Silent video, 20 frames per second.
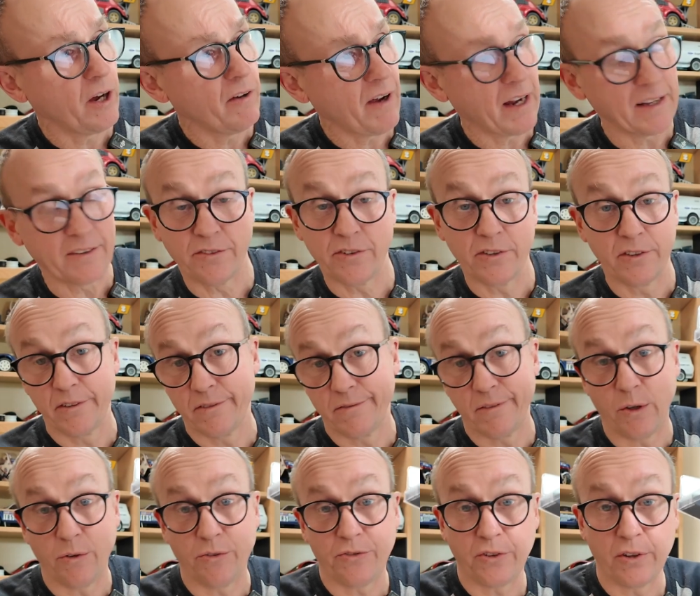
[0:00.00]
I've had
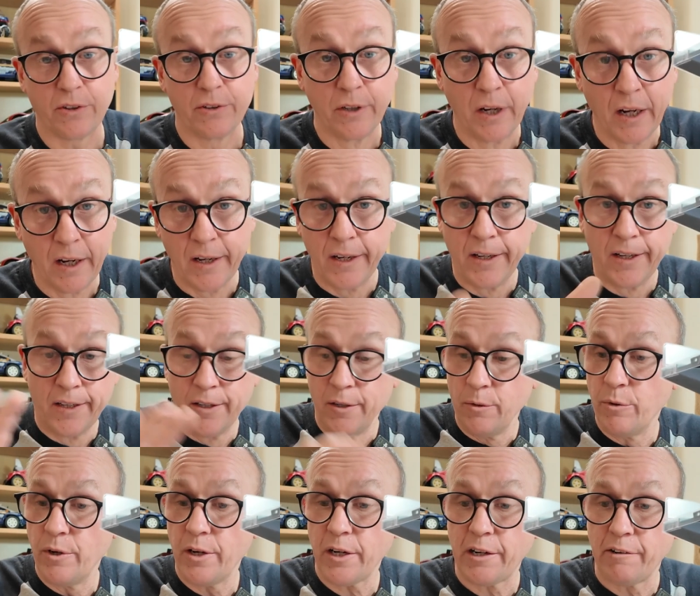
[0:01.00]
to also
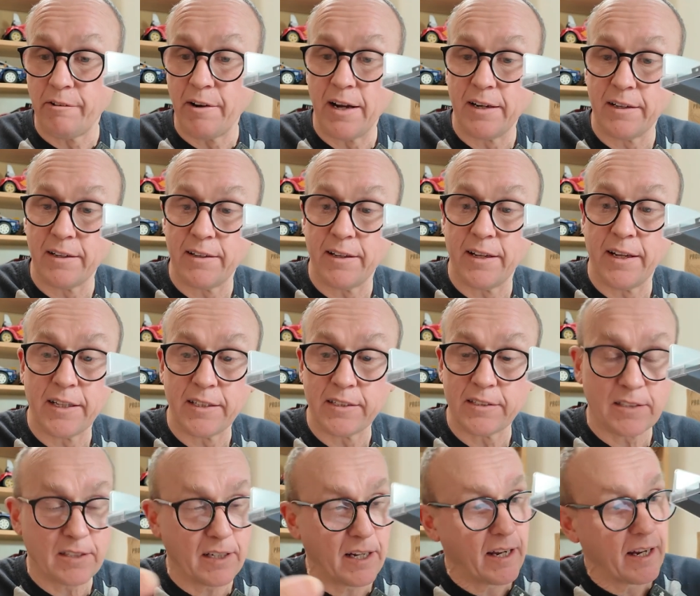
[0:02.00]
work around
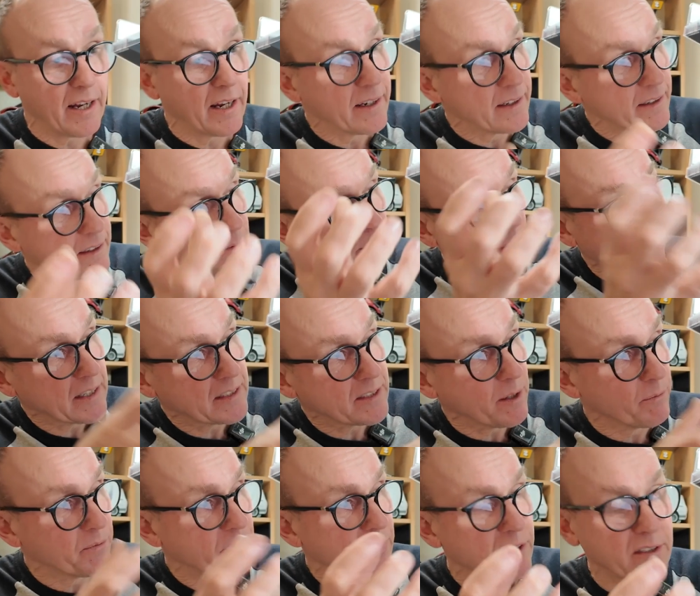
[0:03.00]
things and make
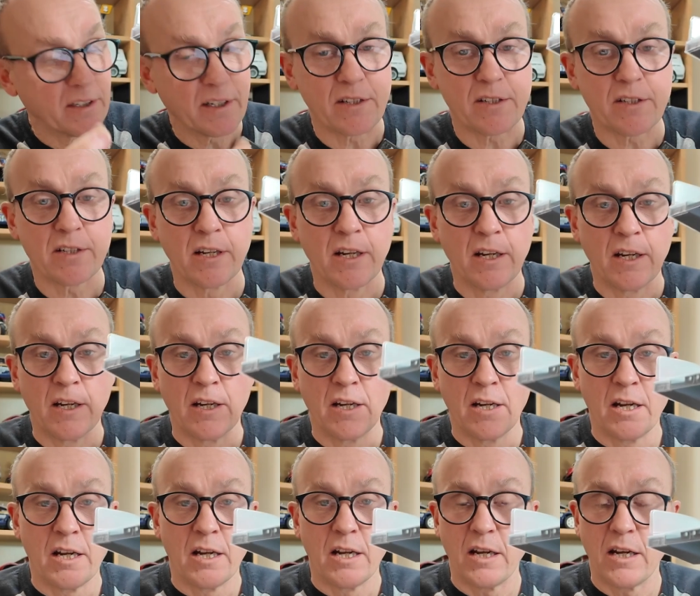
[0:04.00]
something that's
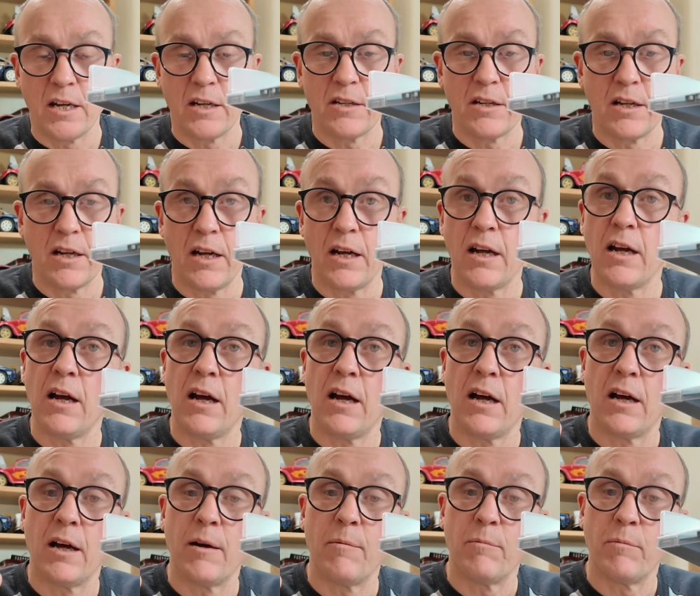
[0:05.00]

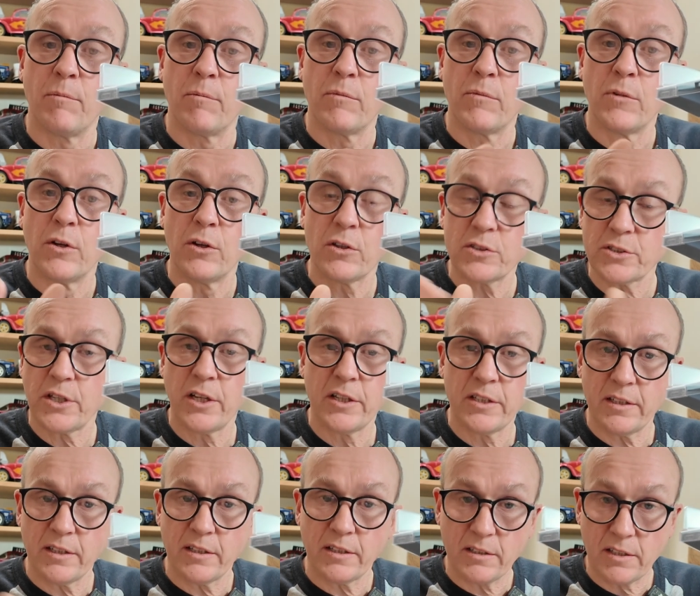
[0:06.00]
looks
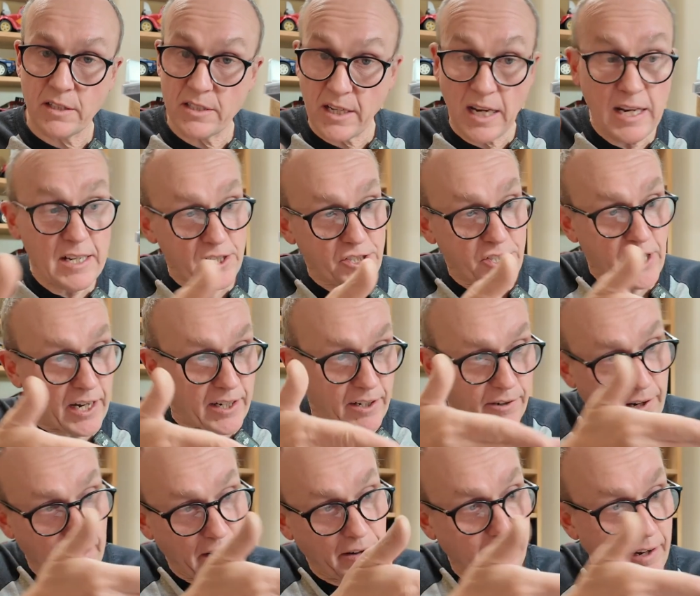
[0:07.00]
good, because in a
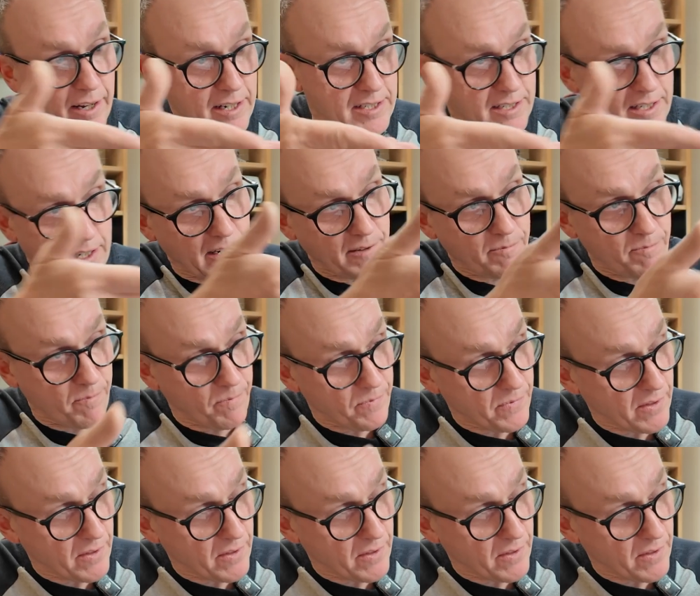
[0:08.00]
shadow anyway, isn't it?